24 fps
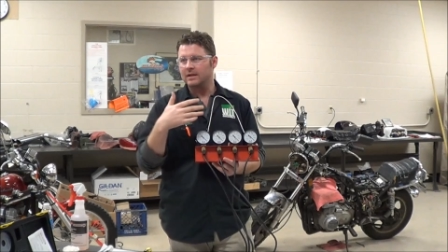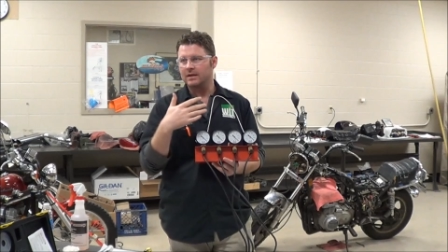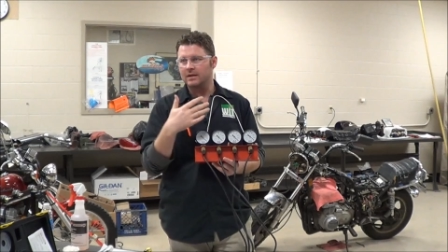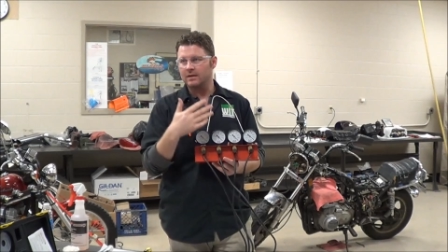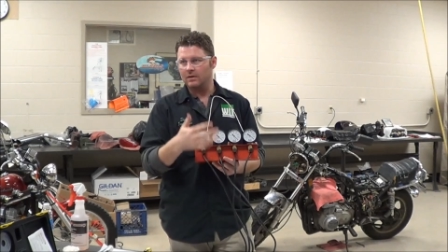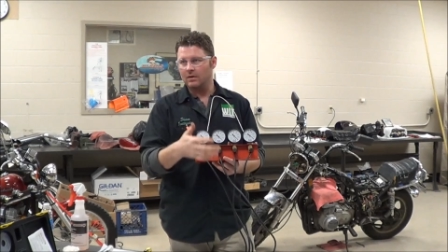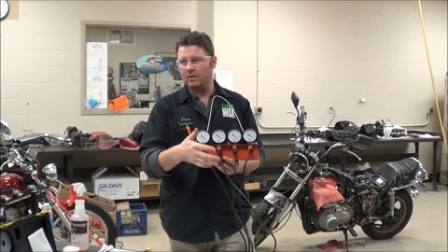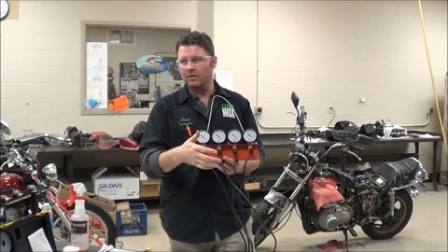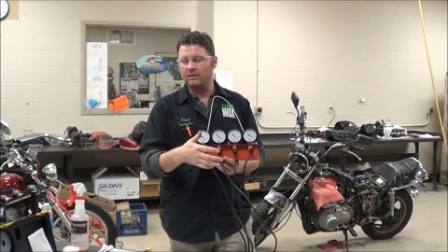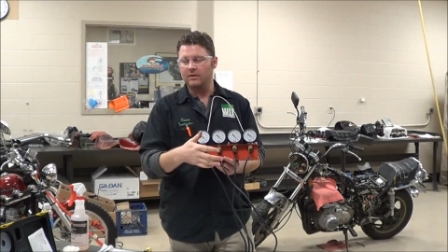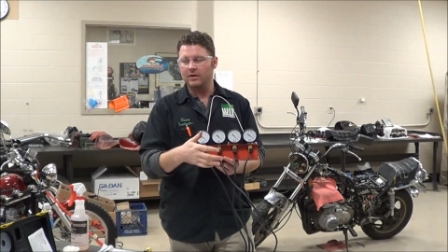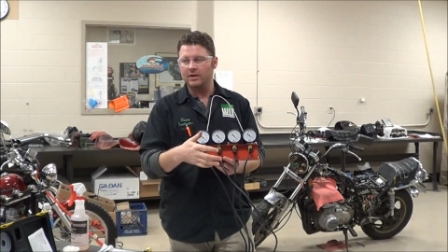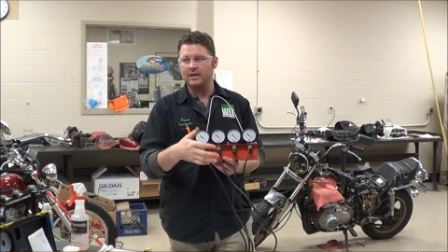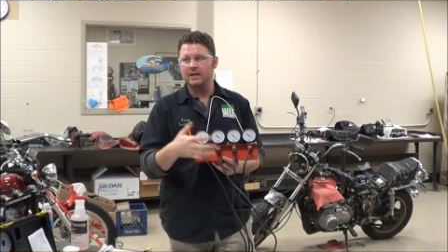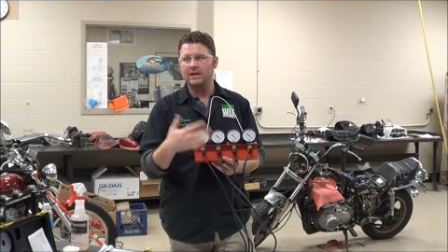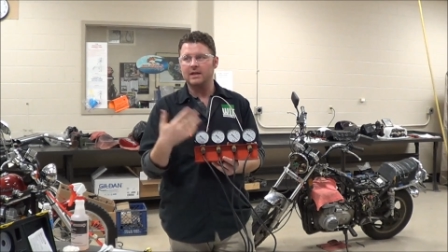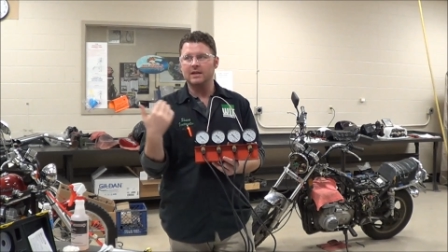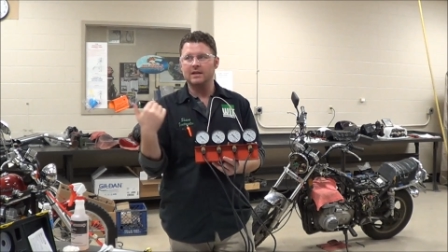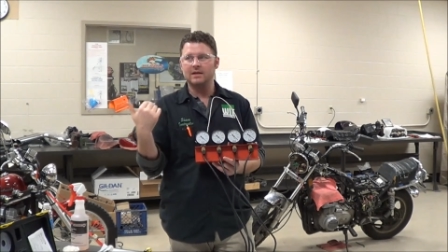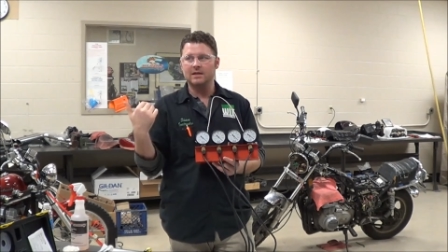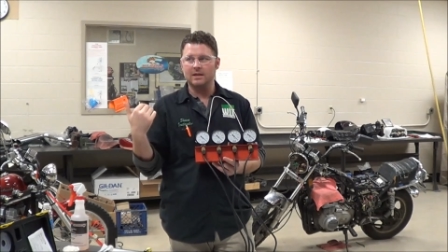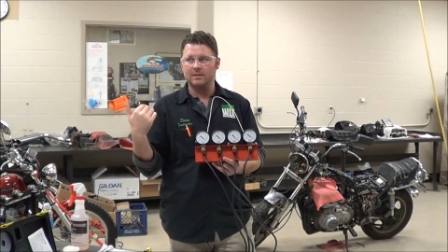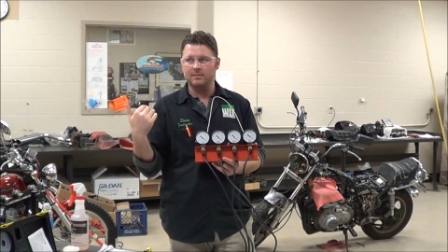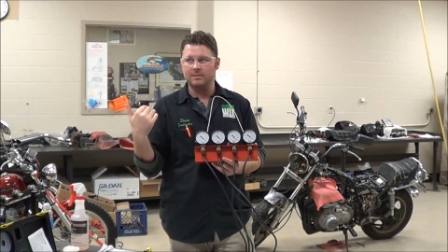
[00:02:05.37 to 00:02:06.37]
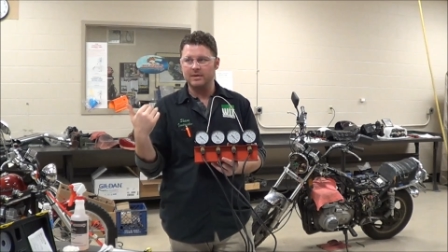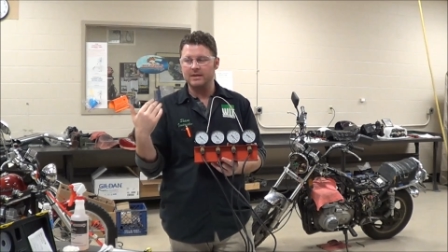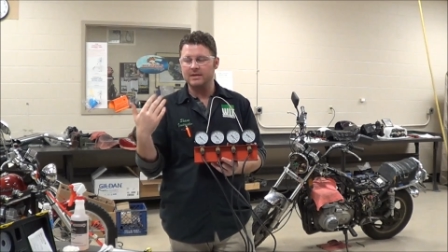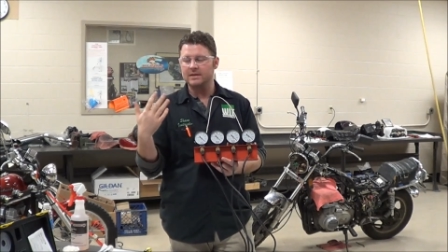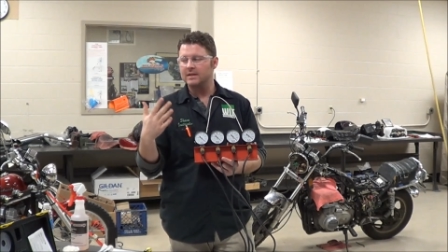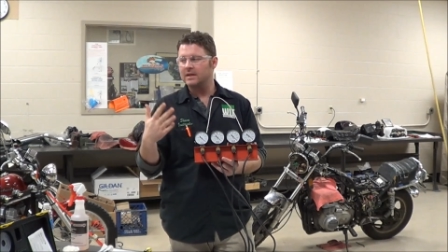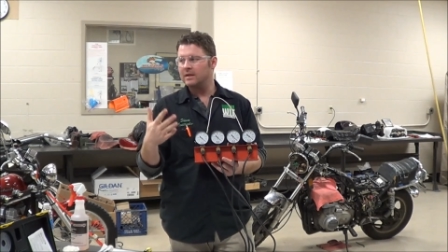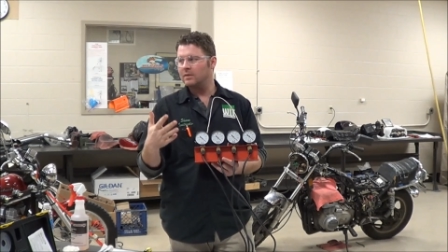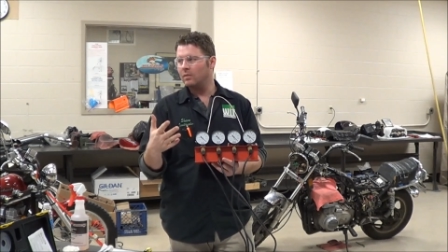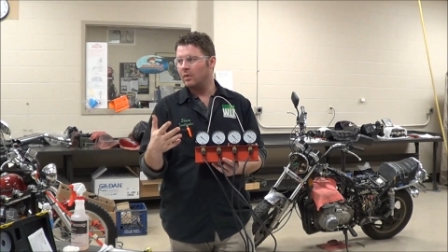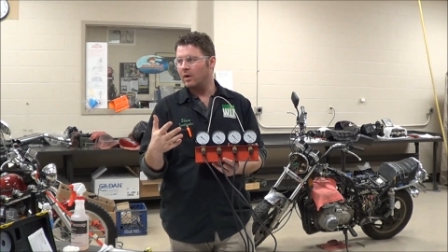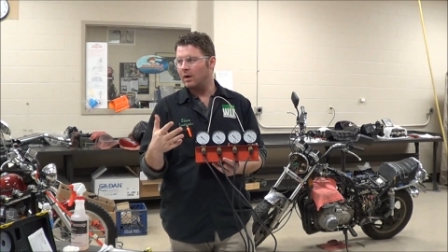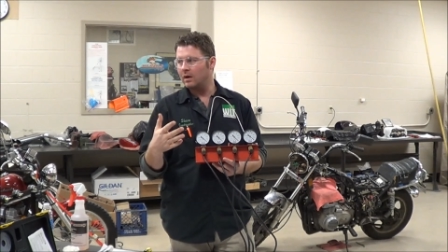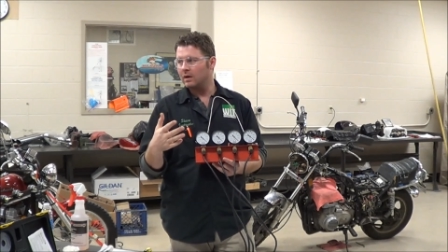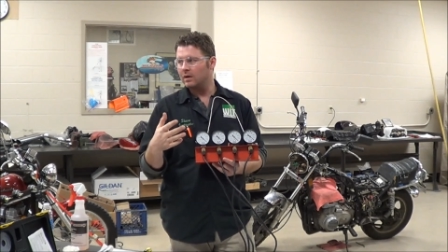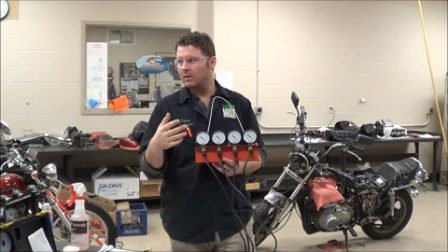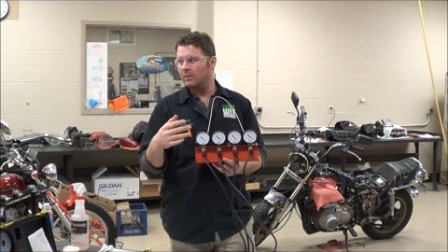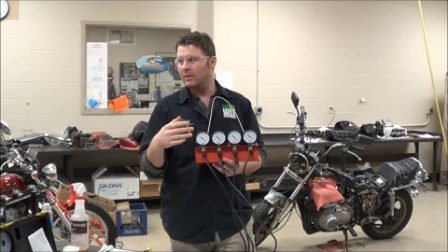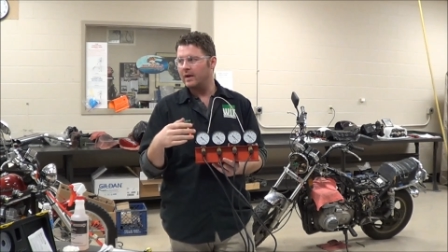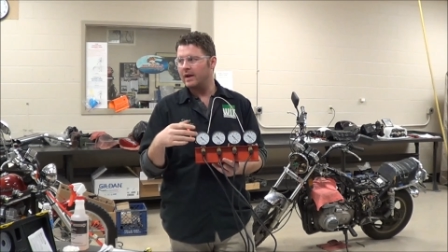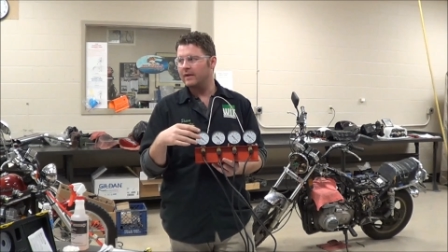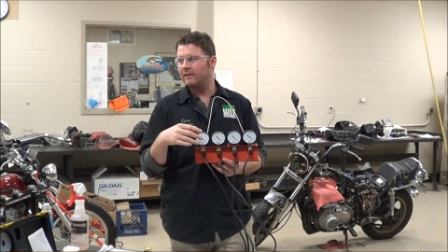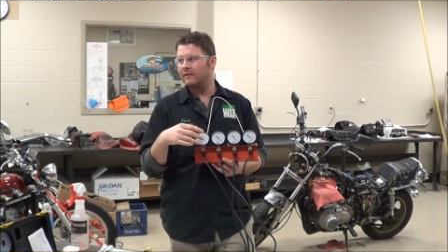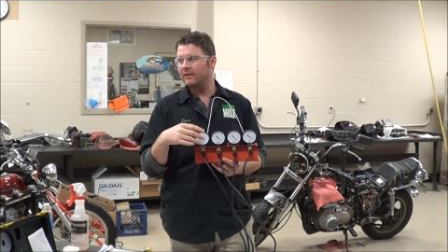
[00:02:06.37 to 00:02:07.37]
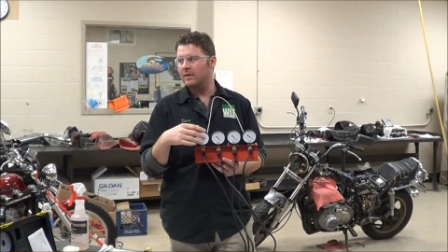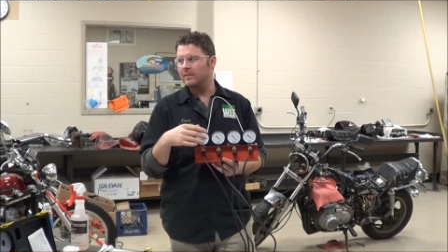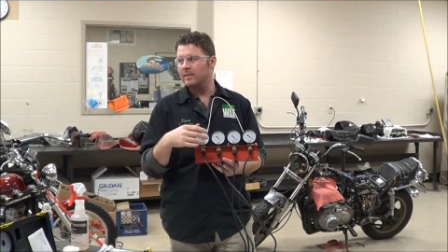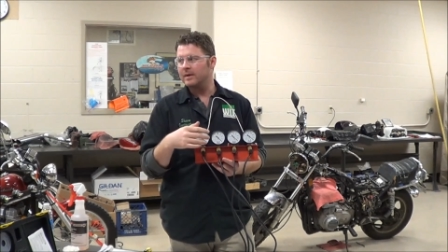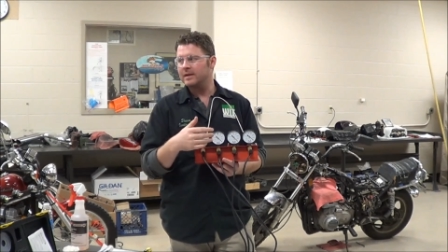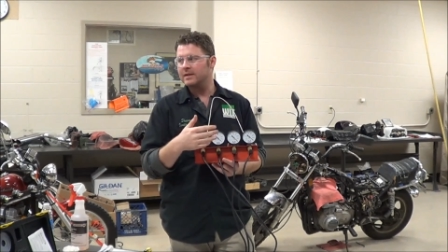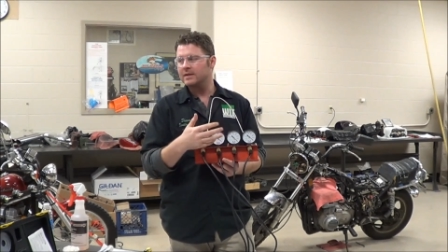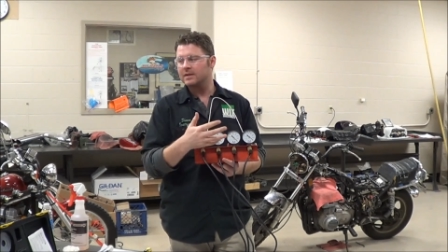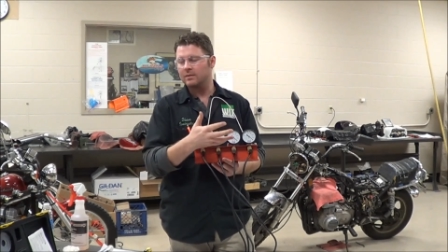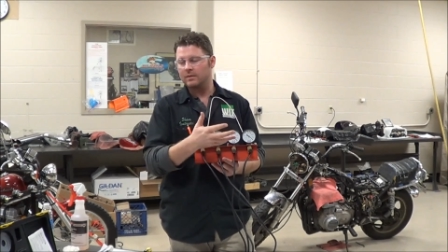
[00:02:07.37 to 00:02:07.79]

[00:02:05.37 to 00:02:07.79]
It could overheat, get busy, walk away from it,